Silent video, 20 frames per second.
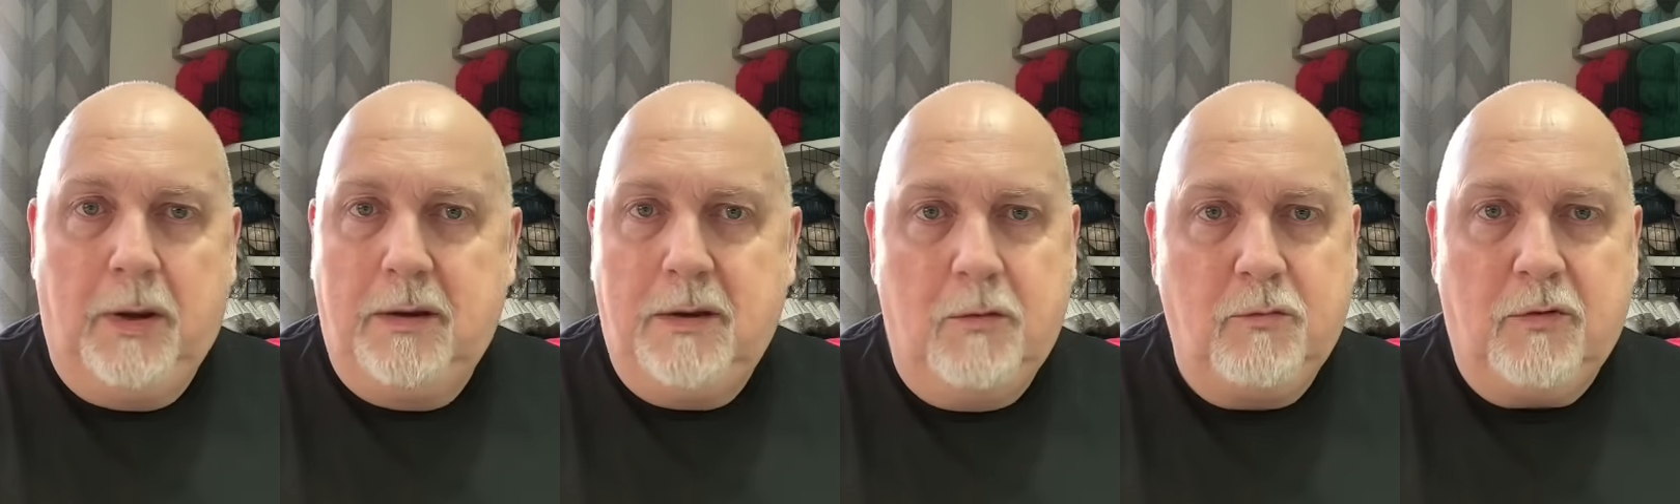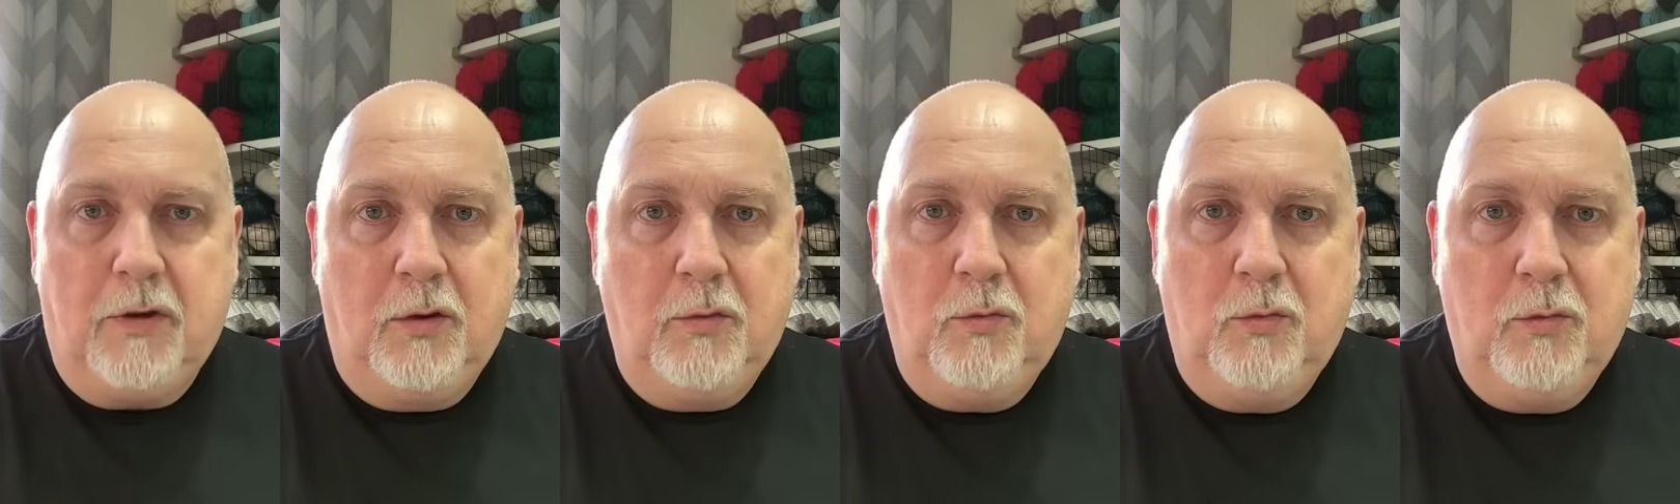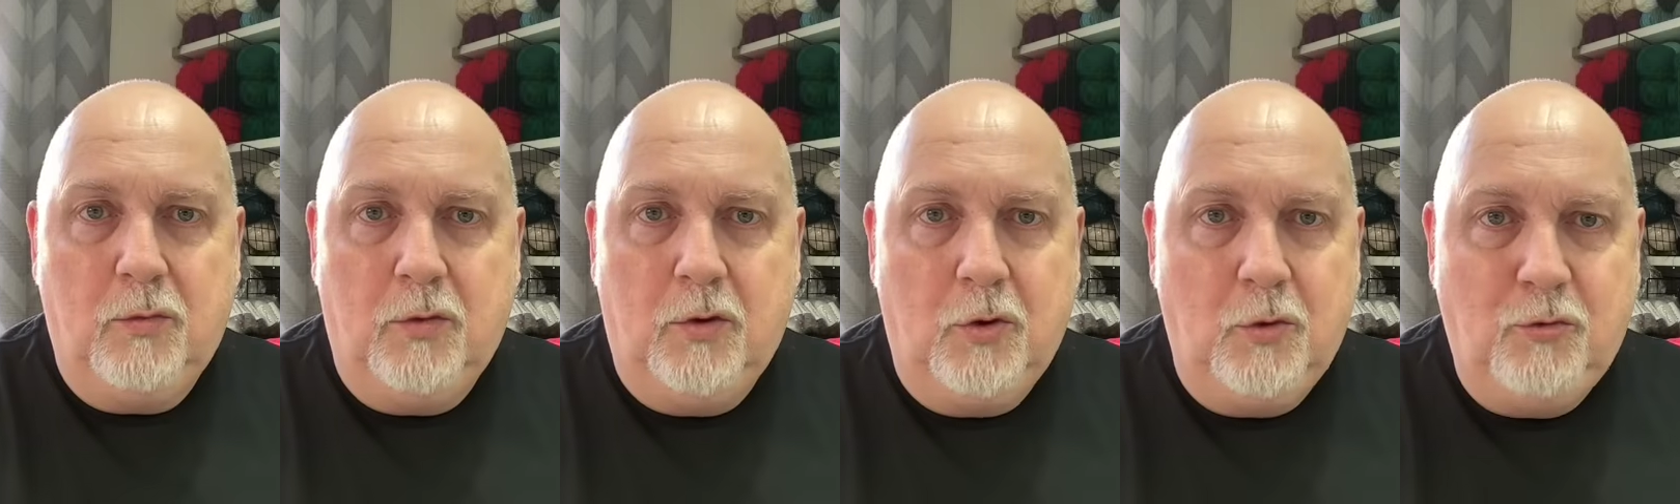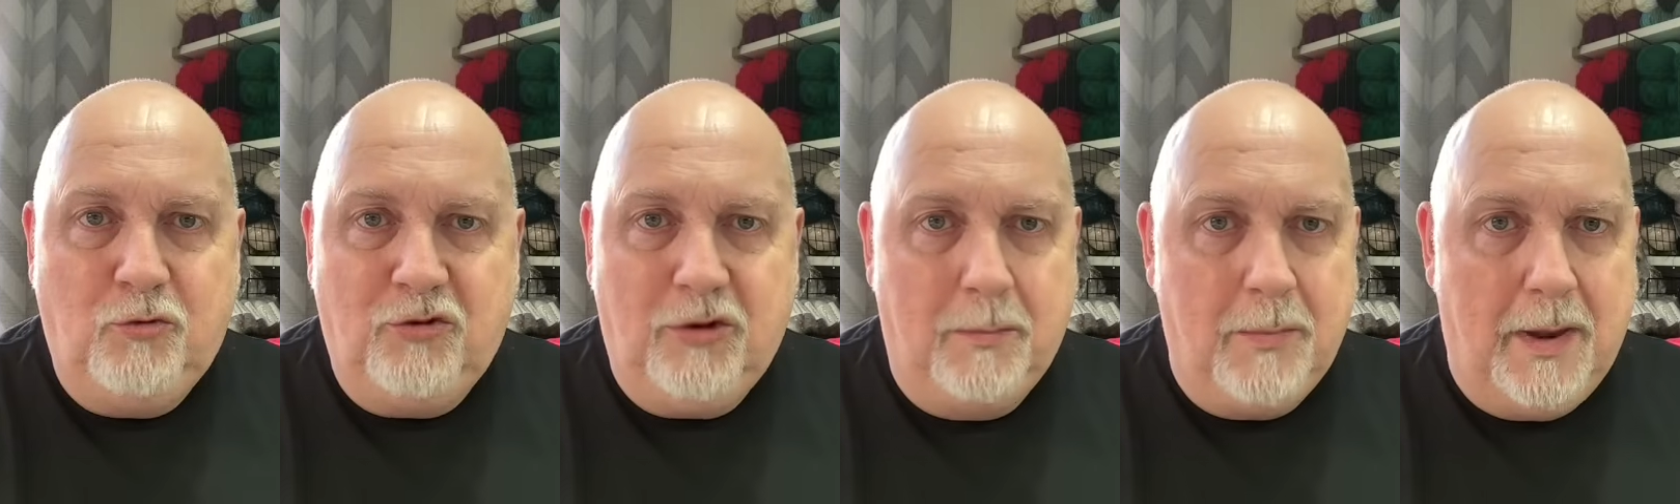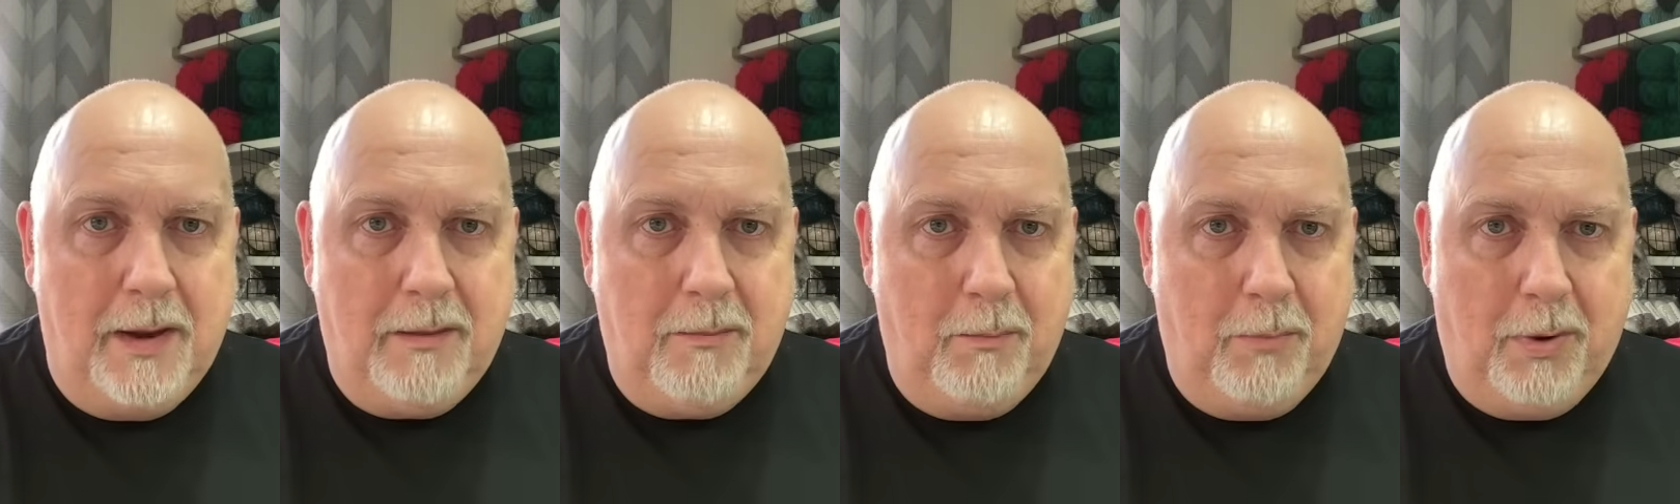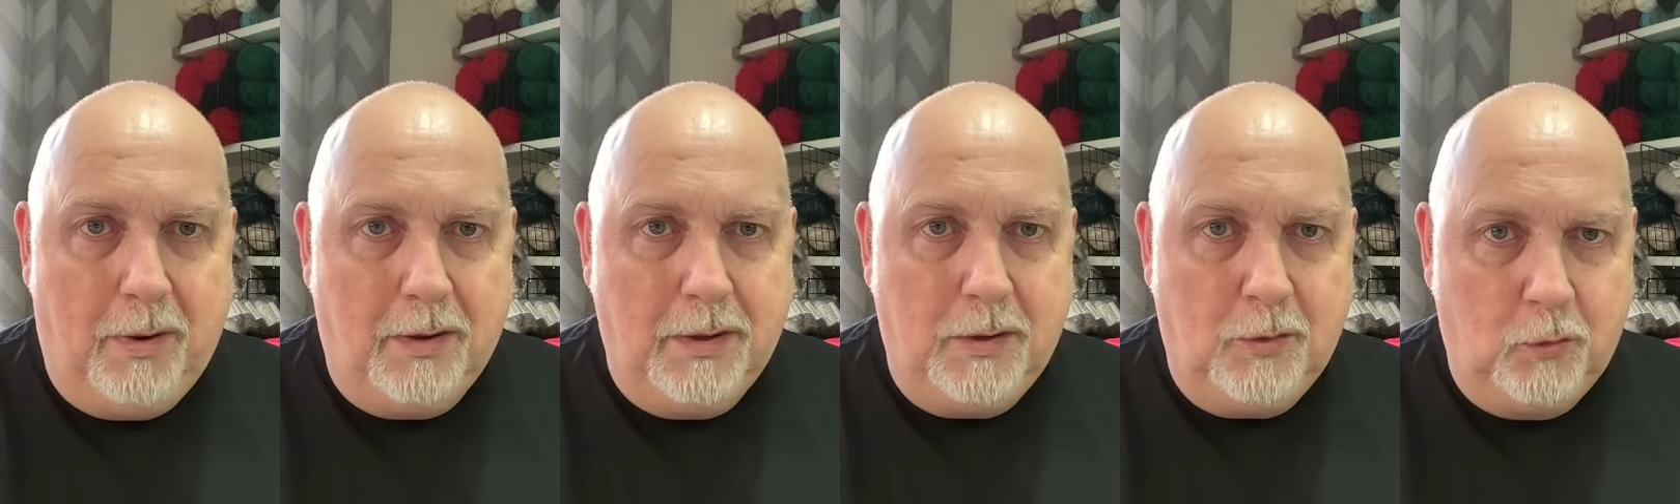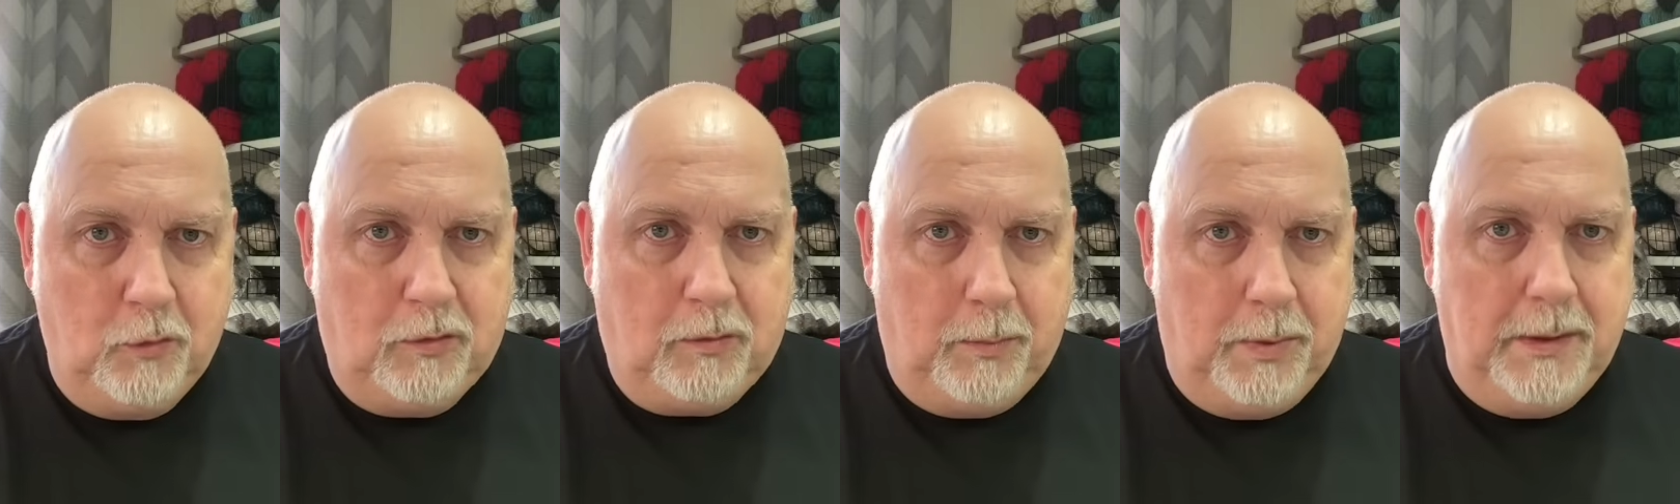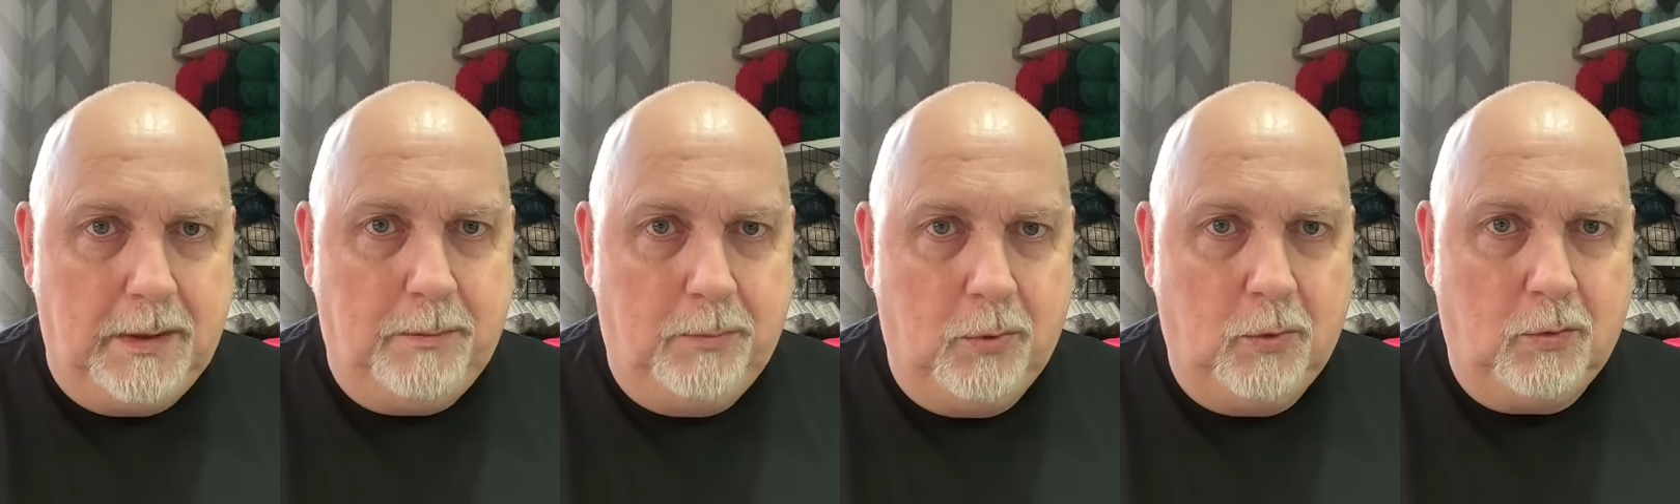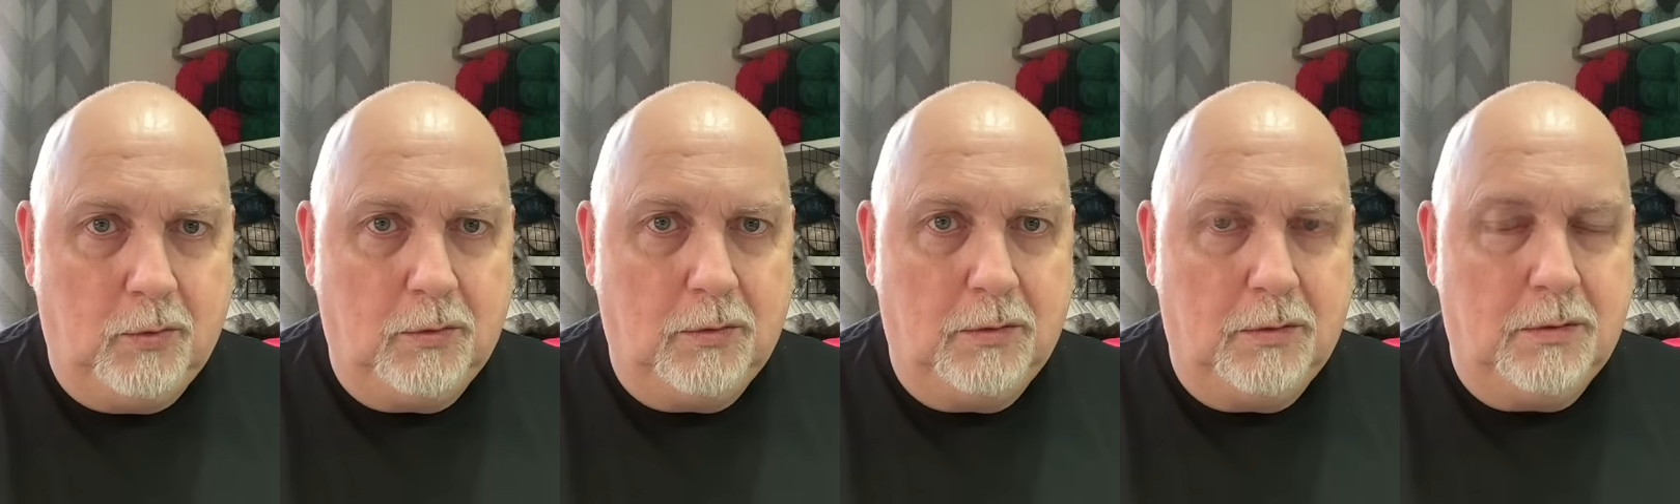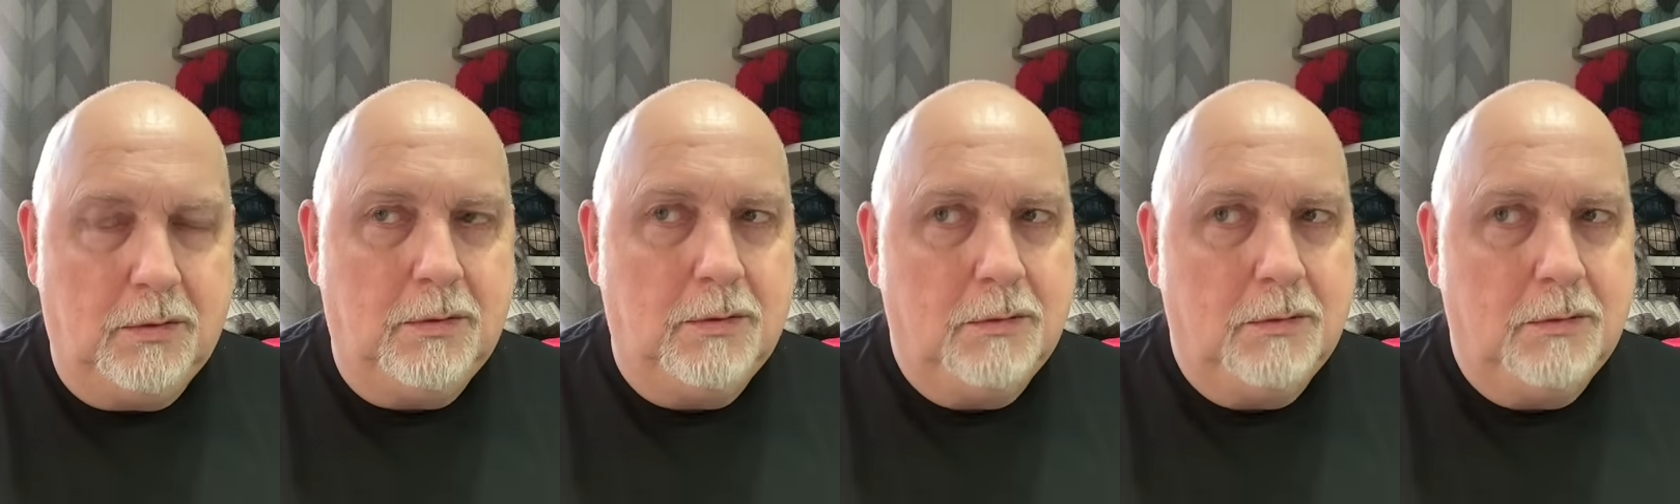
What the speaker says: I don't know who she meant by us people.